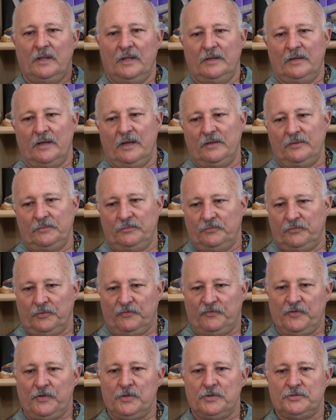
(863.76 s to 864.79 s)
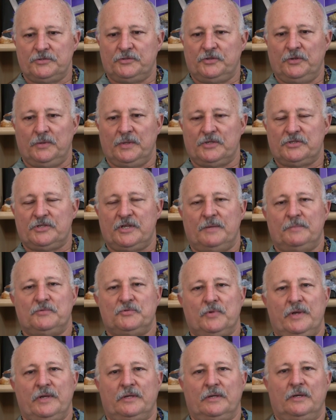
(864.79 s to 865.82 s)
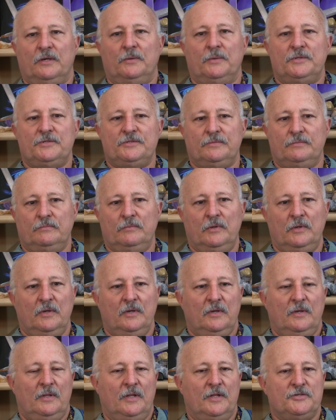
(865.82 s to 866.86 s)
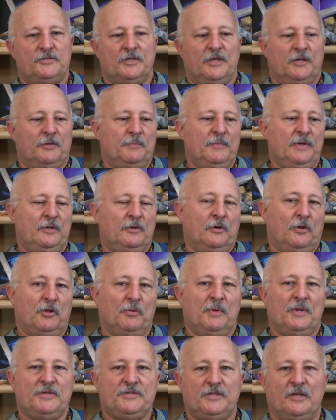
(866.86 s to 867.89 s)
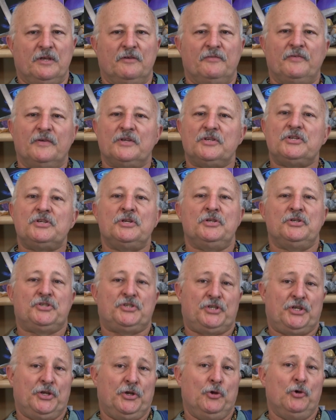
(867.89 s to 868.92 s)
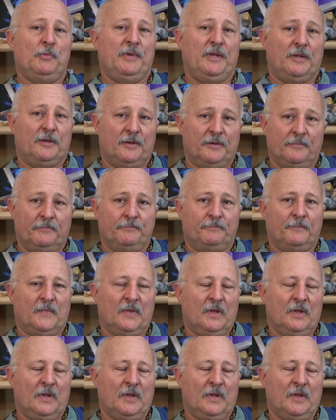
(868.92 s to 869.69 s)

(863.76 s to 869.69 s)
I, I refuse to accept Draco. It's it's like me calling myself a Shinubian.